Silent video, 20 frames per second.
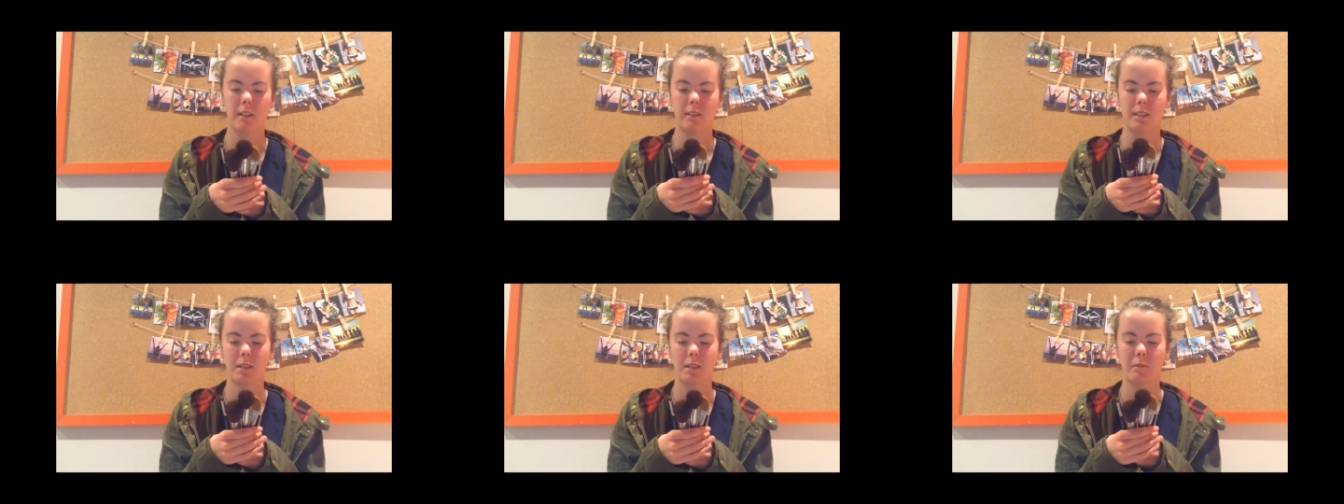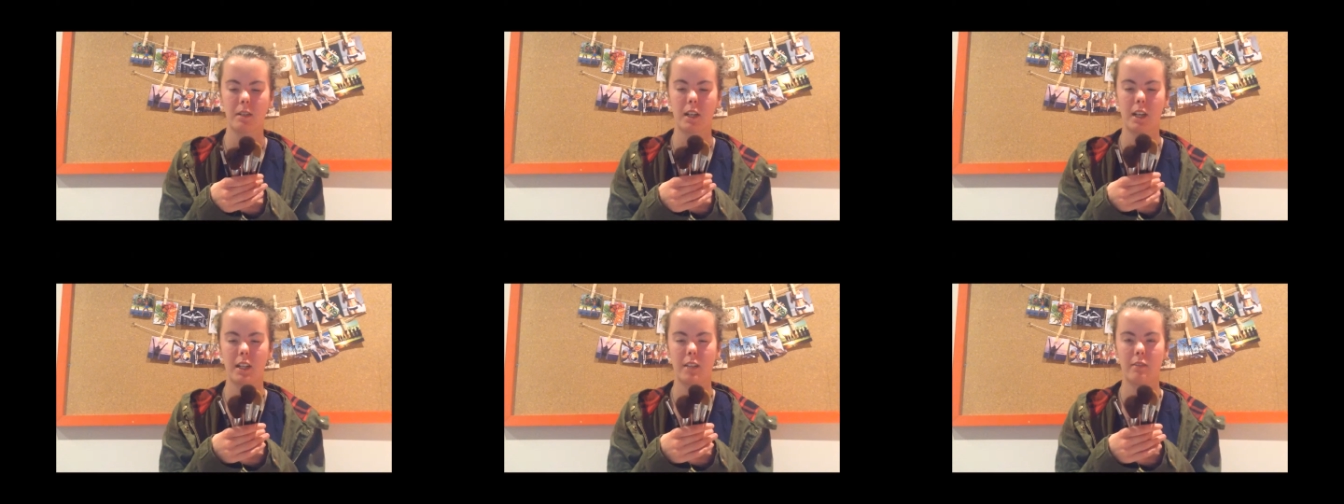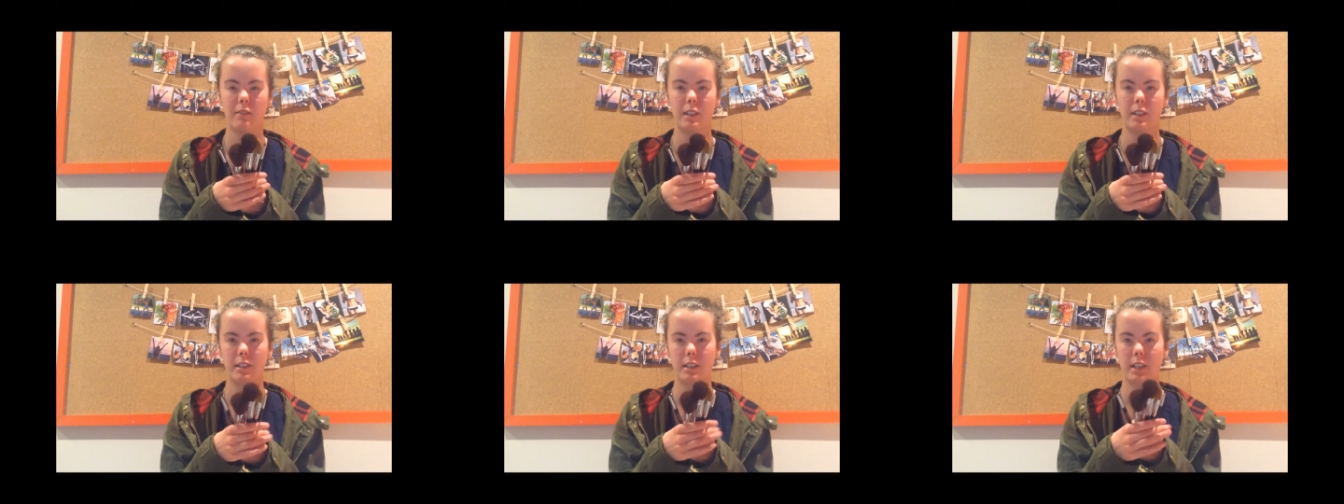because I'm kind
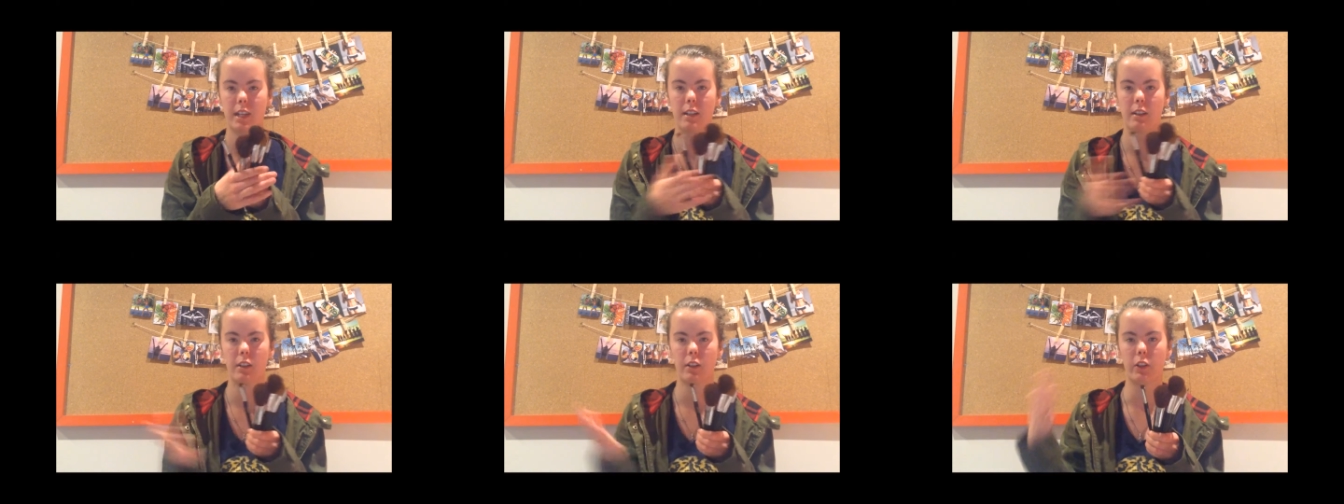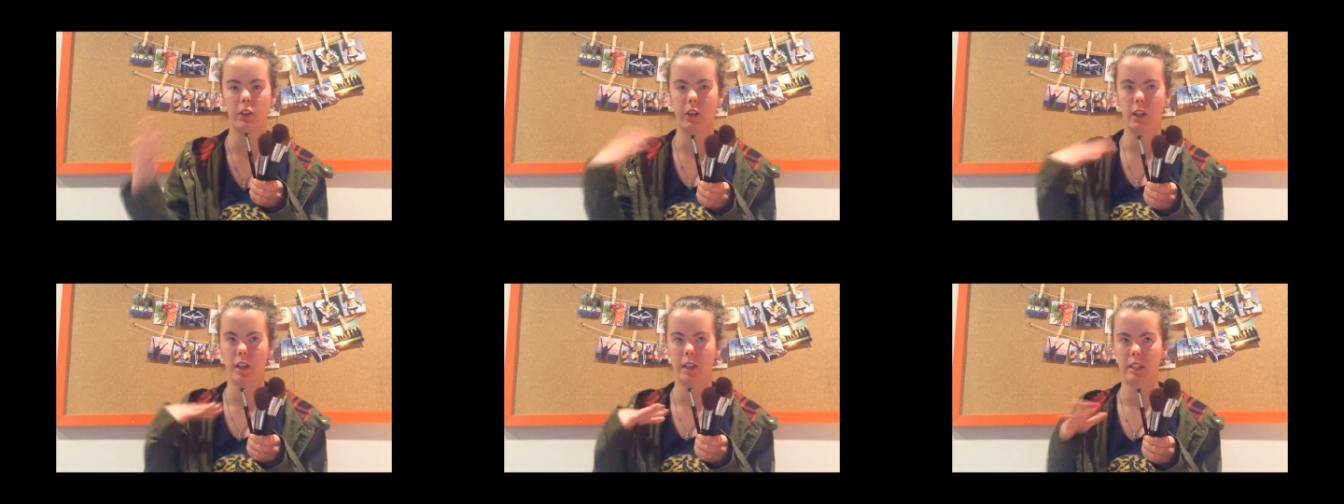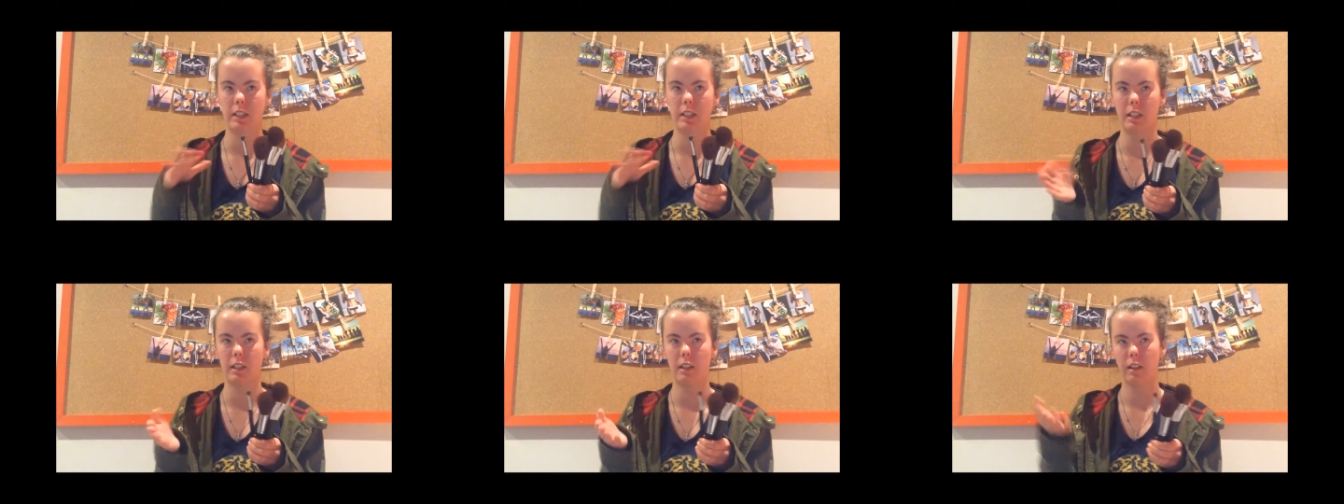of just like
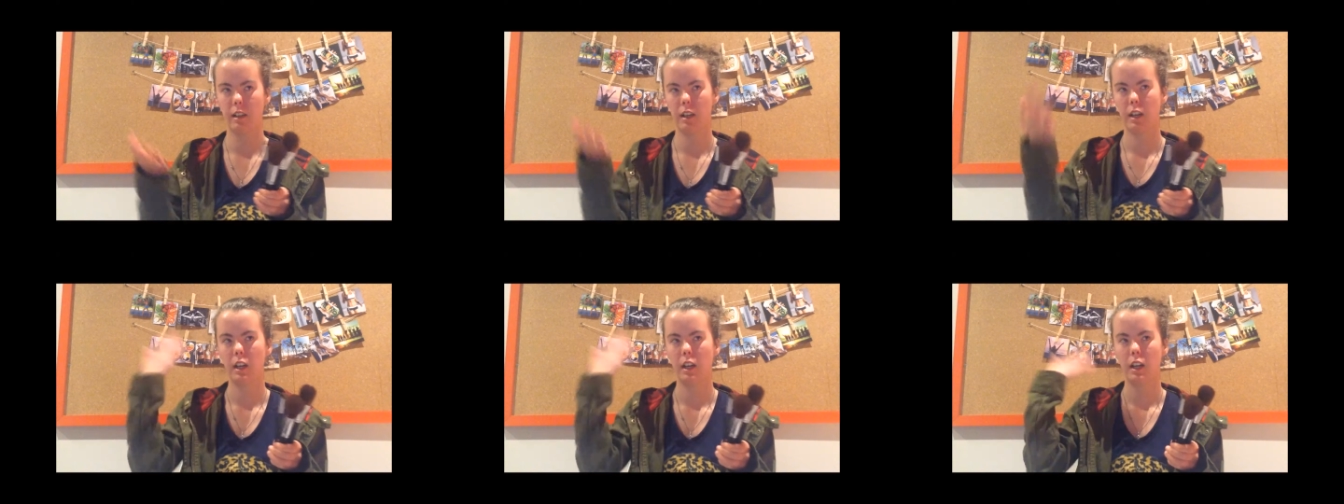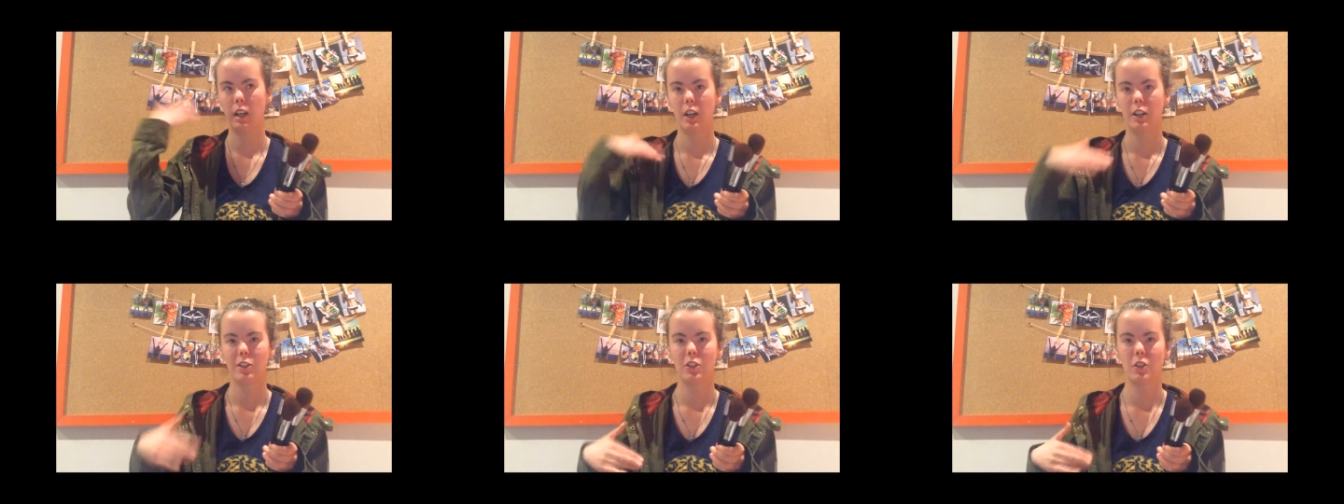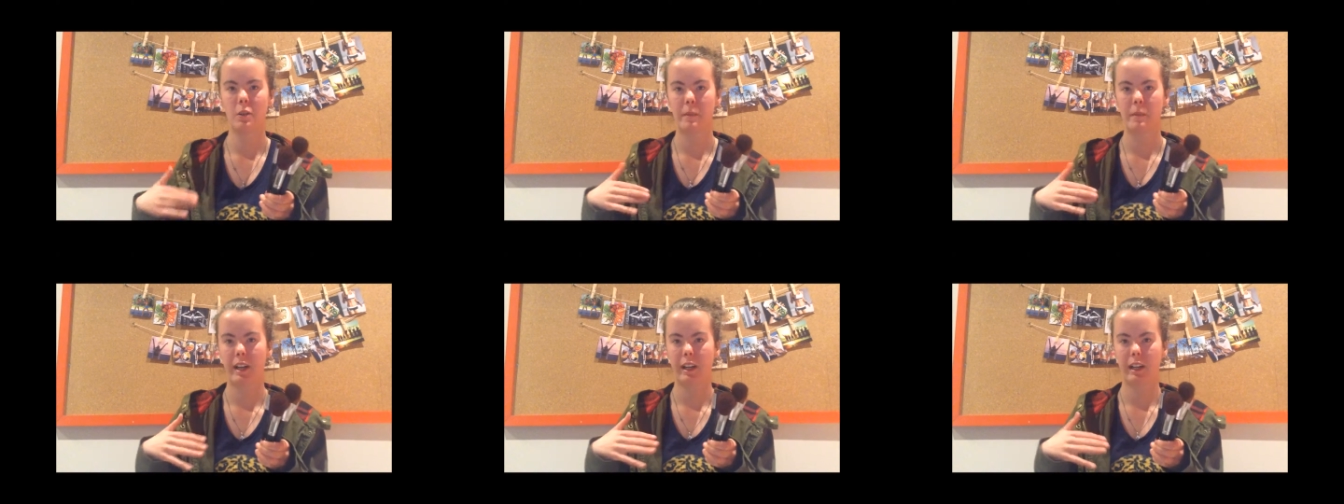learning to
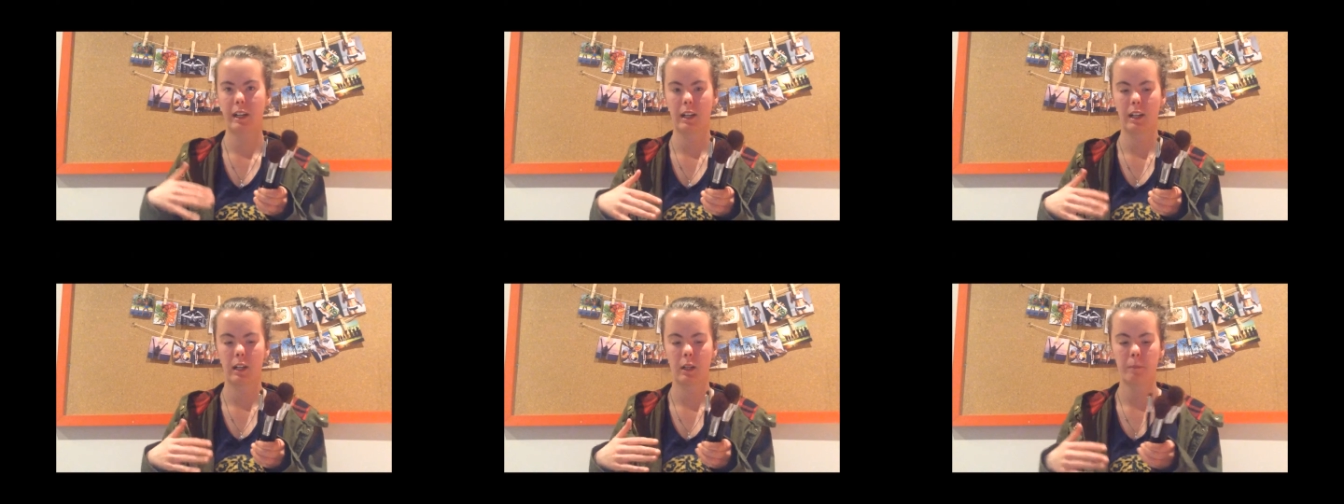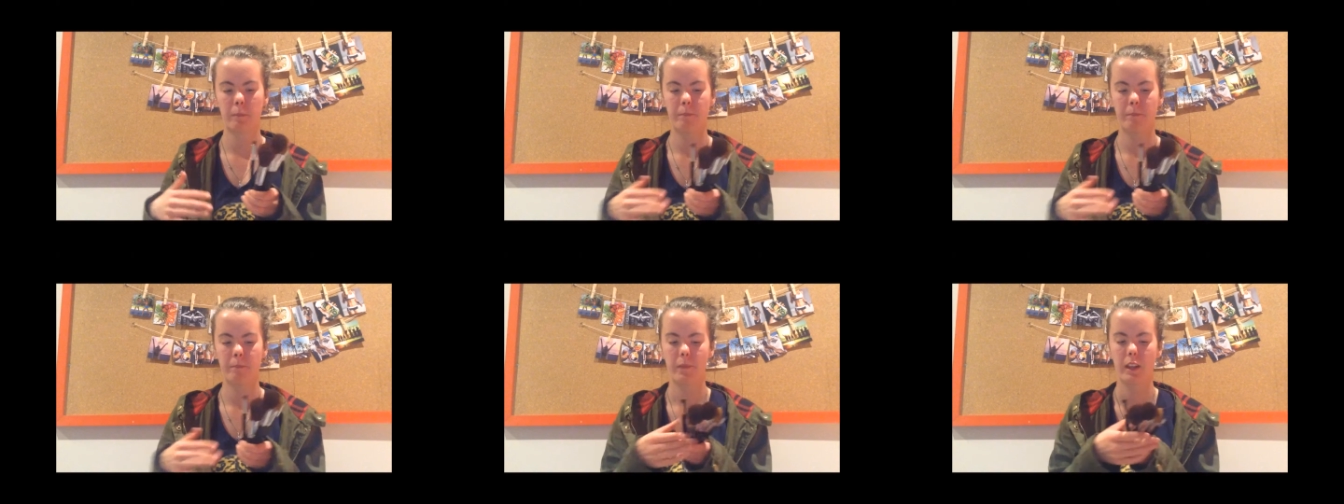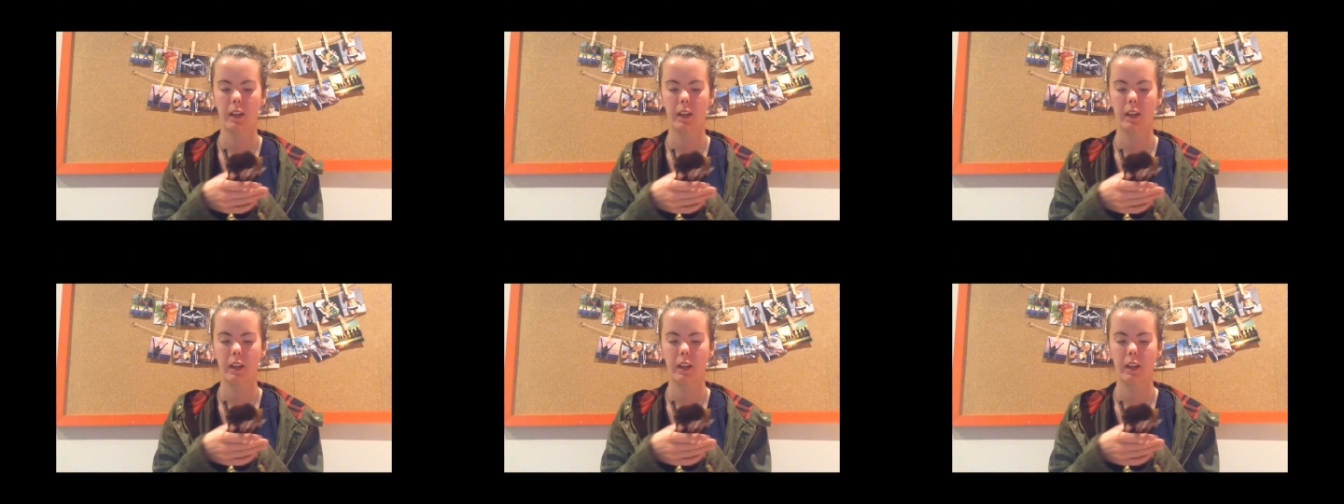do makeup,